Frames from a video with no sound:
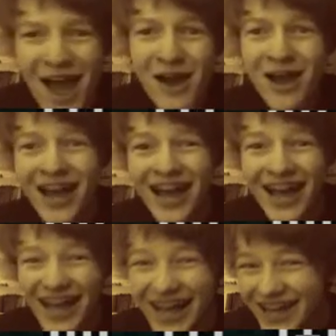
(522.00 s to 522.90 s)

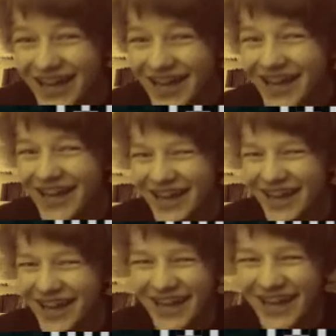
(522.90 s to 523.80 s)

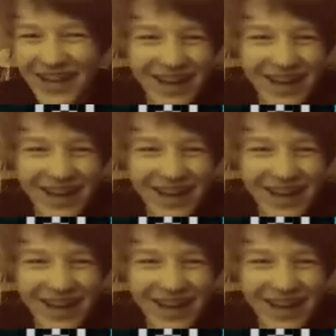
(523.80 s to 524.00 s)
(silence)